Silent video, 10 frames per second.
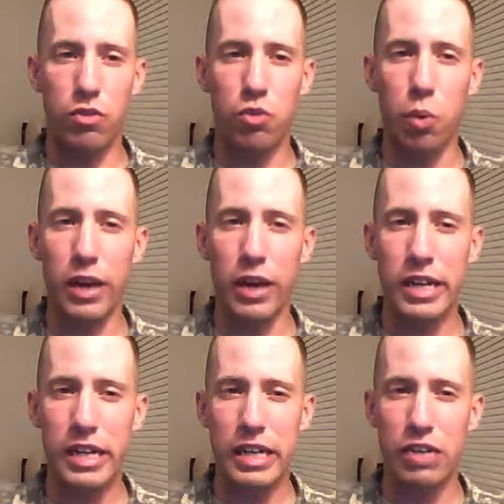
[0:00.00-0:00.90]

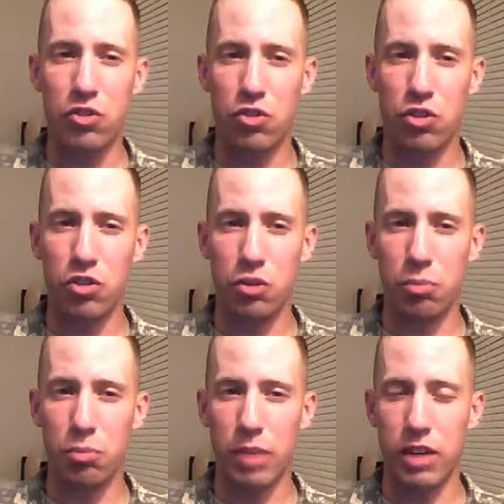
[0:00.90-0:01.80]
22
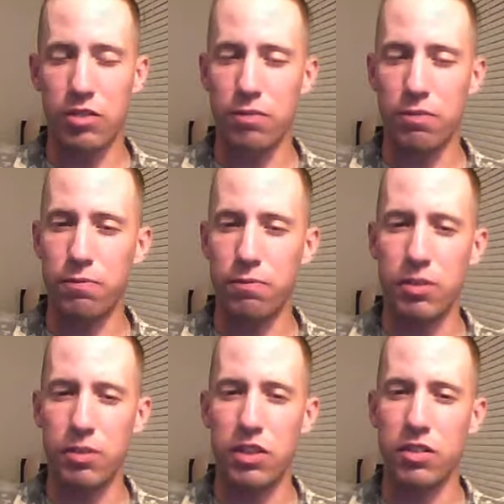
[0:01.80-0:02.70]
minutes and
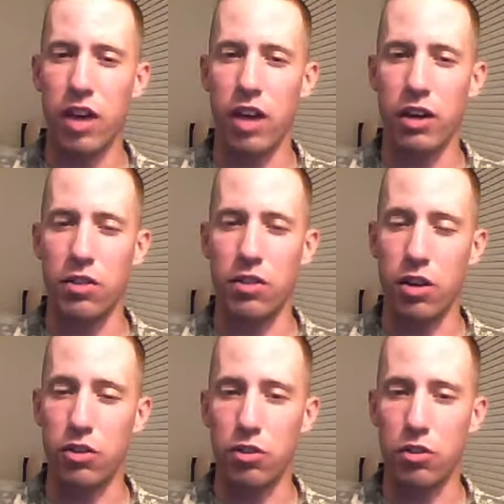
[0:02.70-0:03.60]
15 seconds on
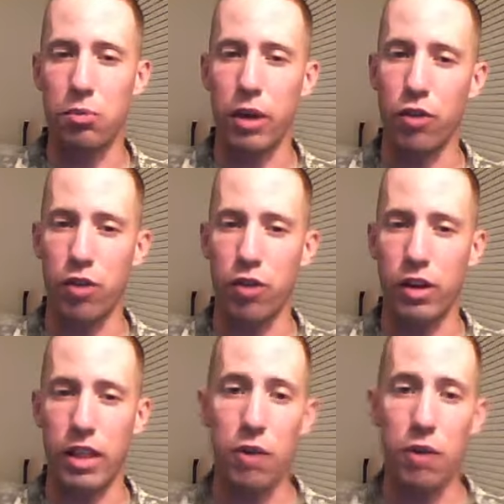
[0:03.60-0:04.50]
a 2 mile run.
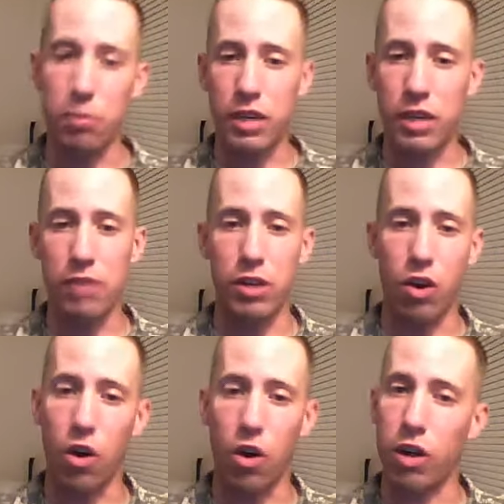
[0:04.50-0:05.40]
And that was me giving it
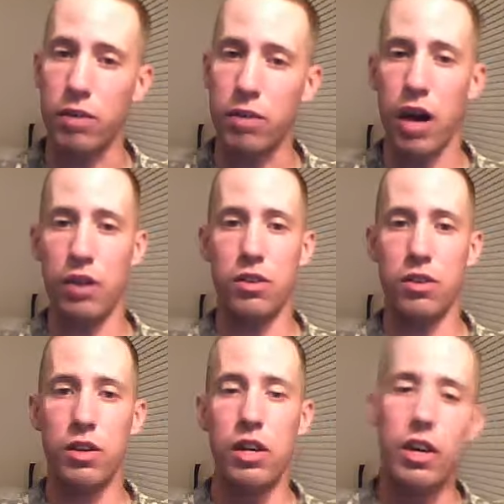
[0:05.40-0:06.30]
all I've got.
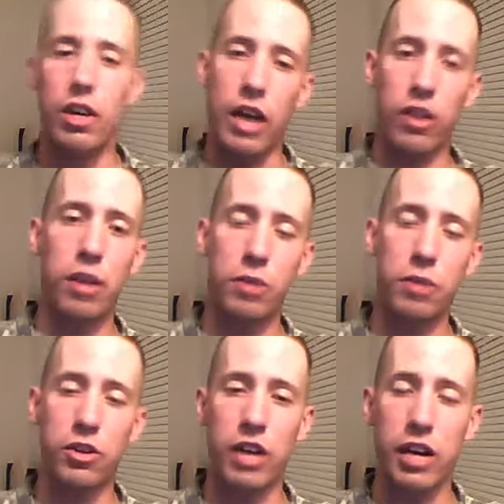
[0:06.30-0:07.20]
Now that I'm
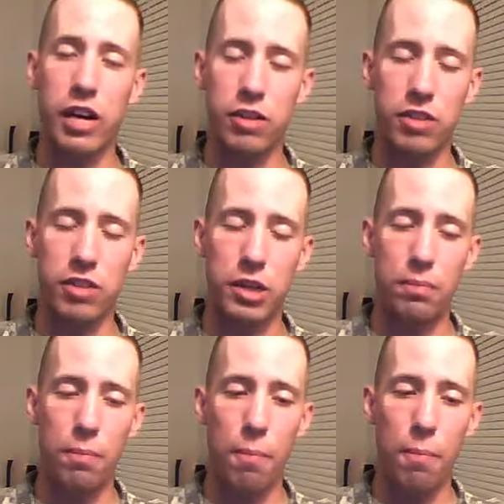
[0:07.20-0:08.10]
here in AIT,
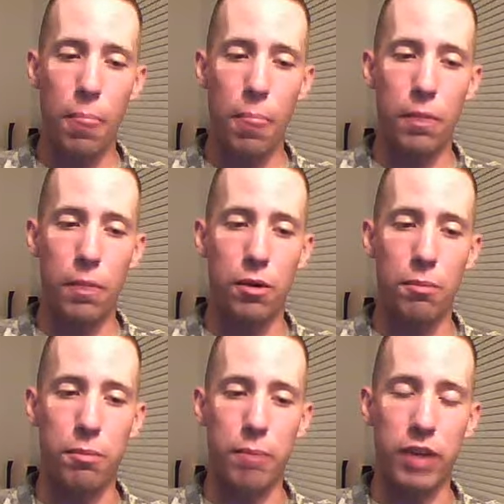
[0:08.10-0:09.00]

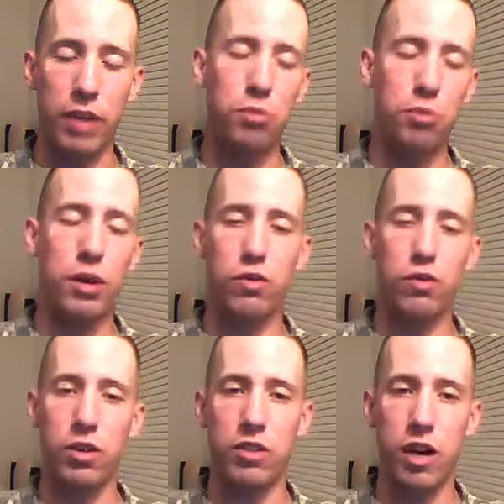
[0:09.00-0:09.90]
my 2 mile
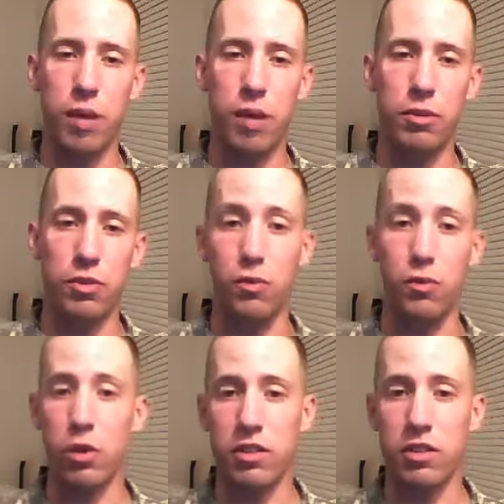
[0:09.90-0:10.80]
run time is a
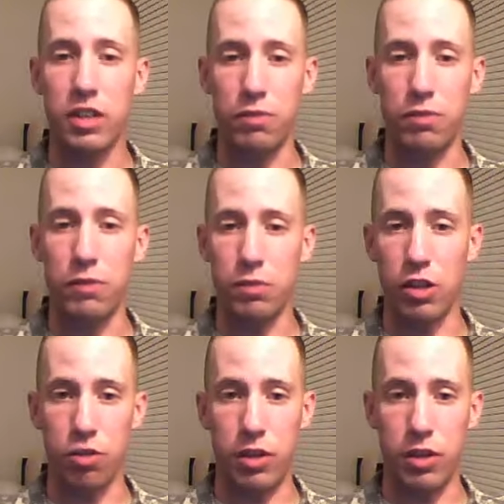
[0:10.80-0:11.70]

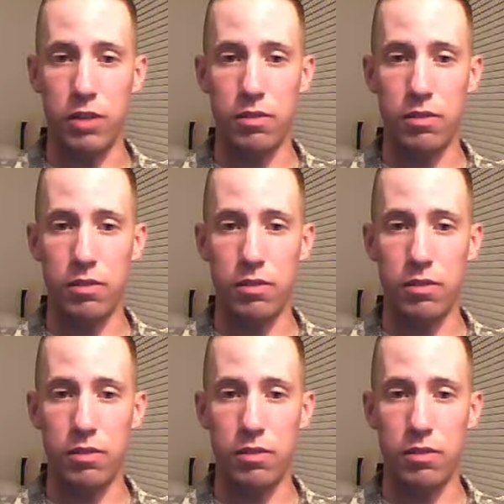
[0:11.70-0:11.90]
14:53.